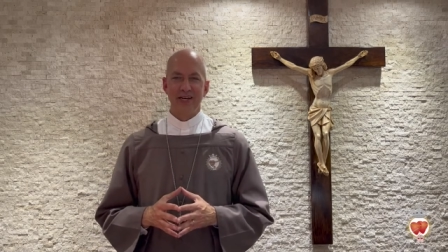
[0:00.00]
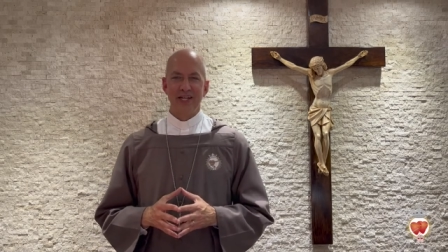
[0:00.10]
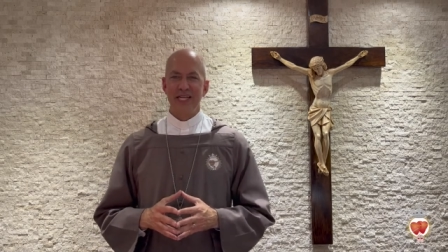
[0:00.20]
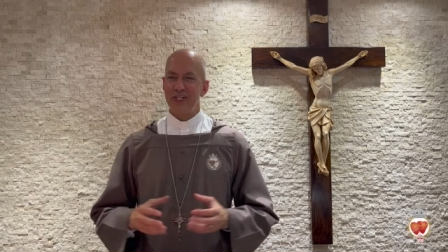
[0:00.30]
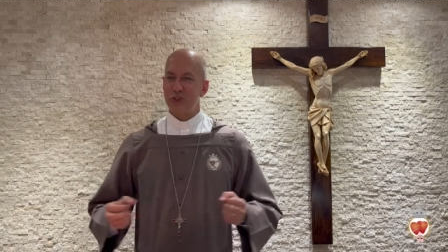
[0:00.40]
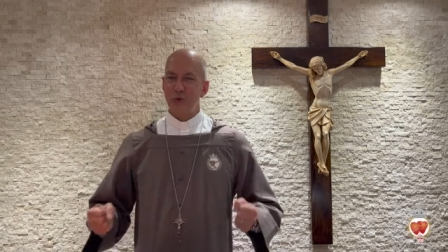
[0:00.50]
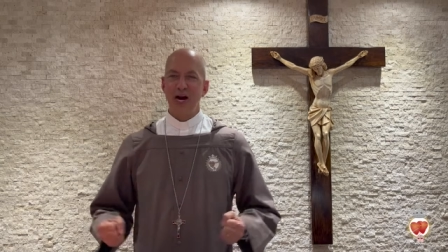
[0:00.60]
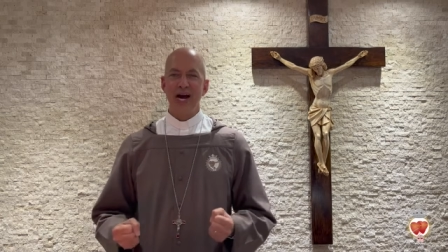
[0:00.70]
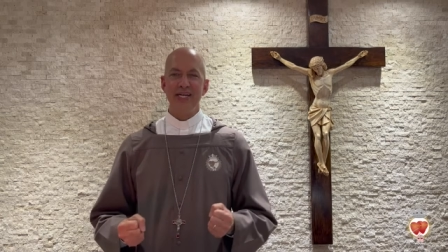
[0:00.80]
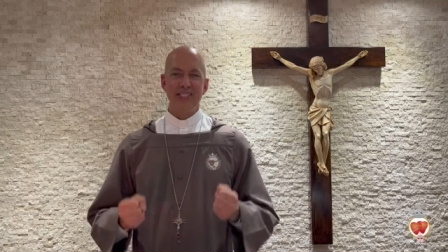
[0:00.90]
Let us
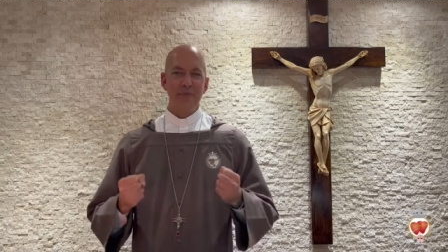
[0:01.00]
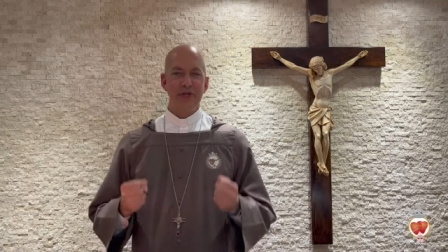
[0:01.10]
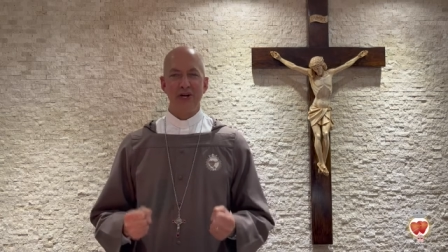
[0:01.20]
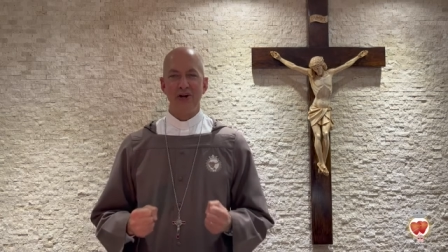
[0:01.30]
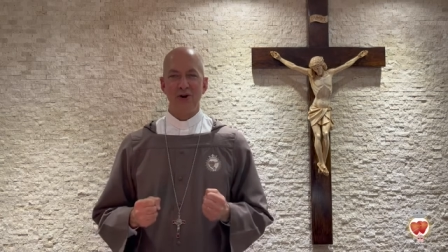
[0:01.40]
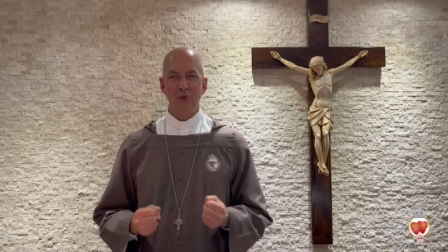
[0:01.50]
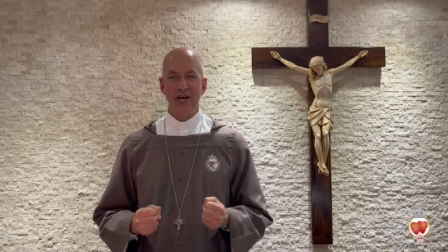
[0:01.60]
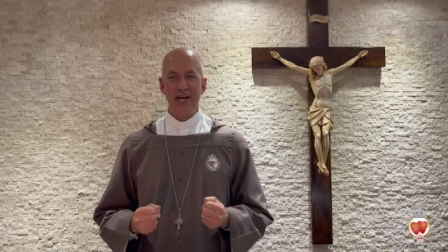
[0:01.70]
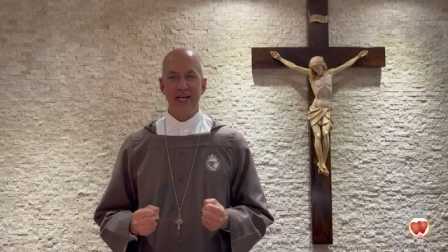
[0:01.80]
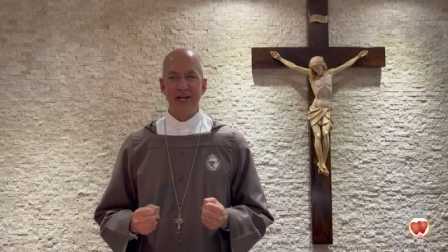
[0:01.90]
rise and be on our
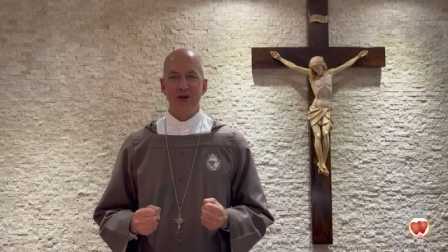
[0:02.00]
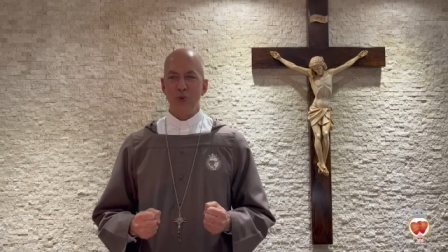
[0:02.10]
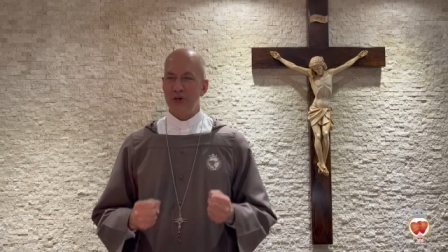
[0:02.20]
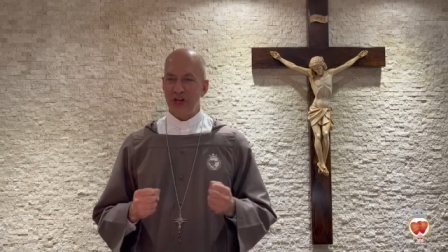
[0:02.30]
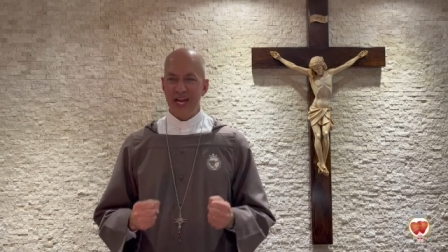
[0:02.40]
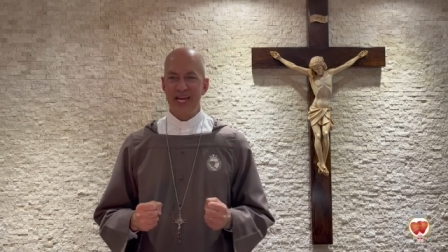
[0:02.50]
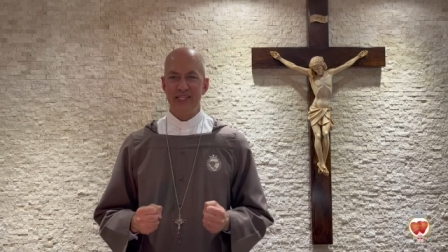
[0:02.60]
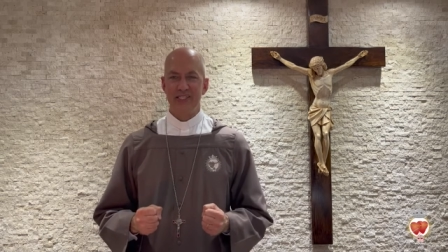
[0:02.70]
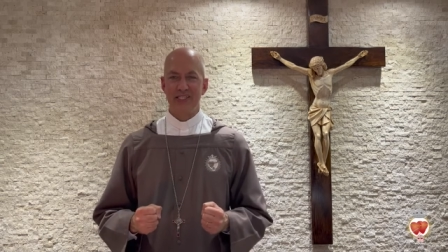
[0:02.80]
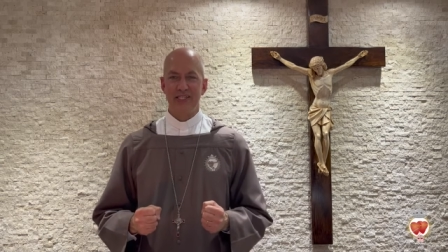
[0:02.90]
way with
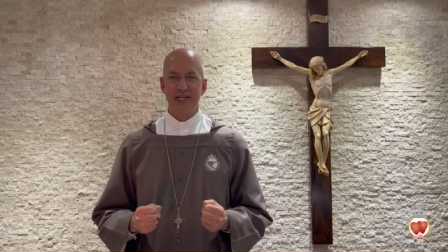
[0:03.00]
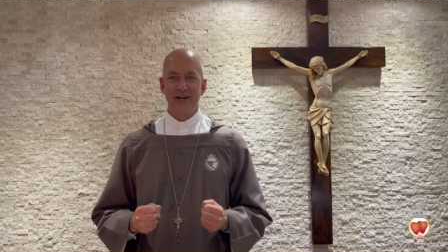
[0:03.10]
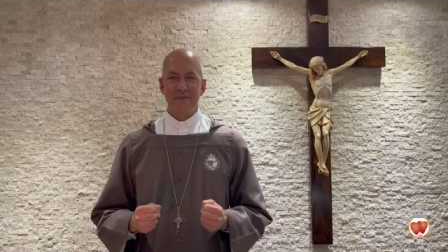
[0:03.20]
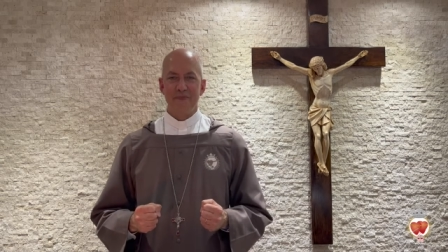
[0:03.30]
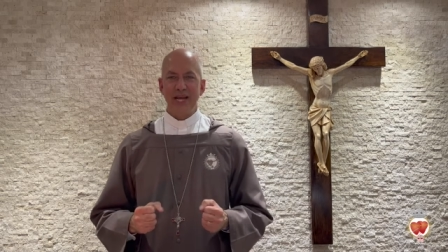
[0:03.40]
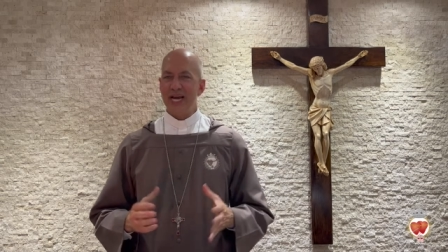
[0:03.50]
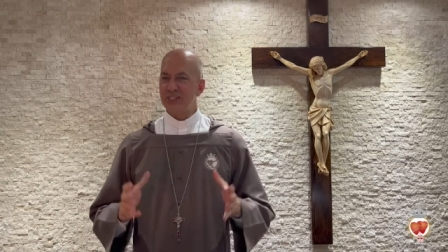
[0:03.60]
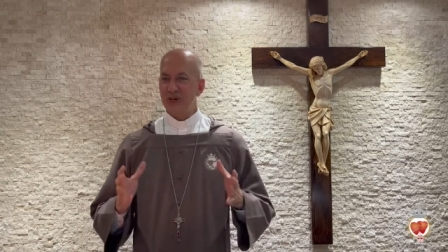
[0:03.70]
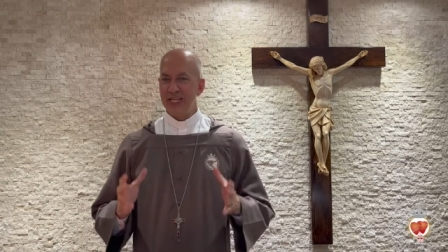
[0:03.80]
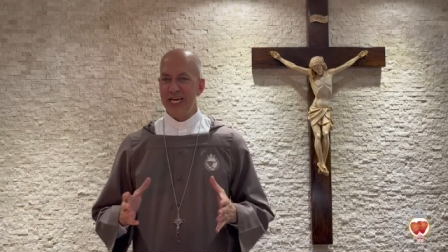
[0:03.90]
haste as
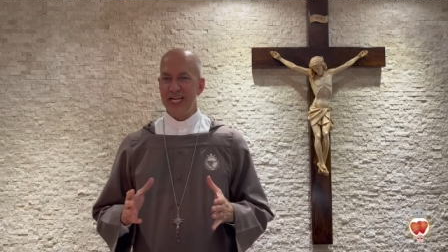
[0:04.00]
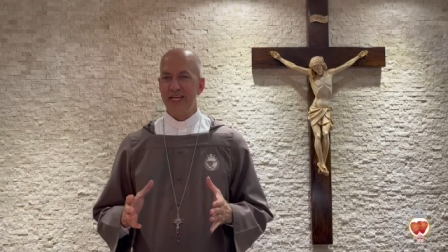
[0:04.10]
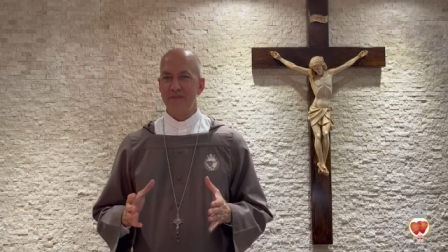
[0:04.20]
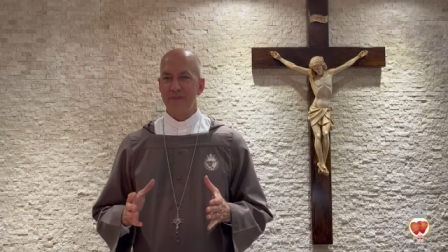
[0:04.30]
Our Lady,